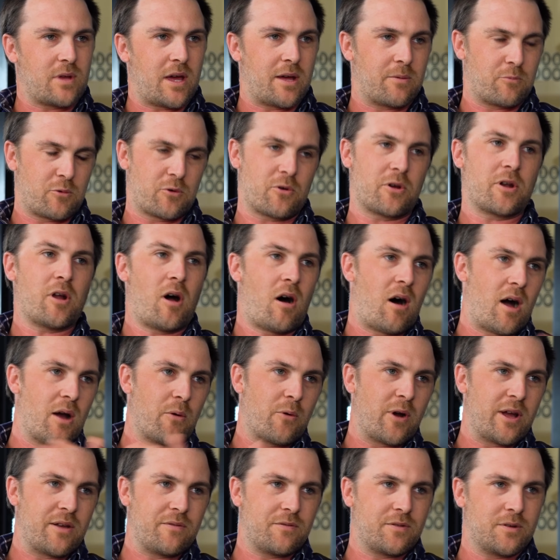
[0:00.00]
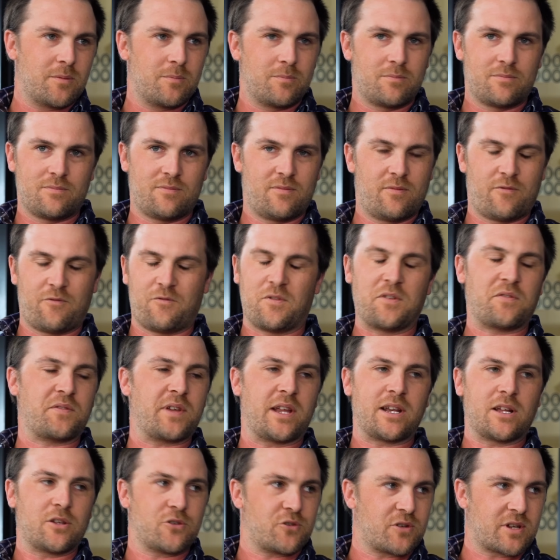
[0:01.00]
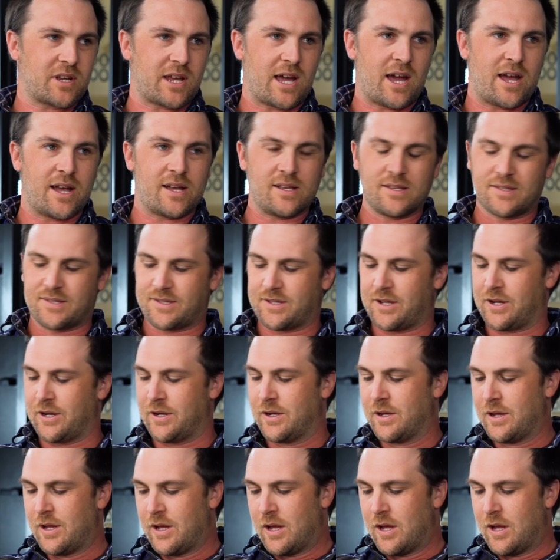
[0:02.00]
and we're on a highway for 1,500 Ks. So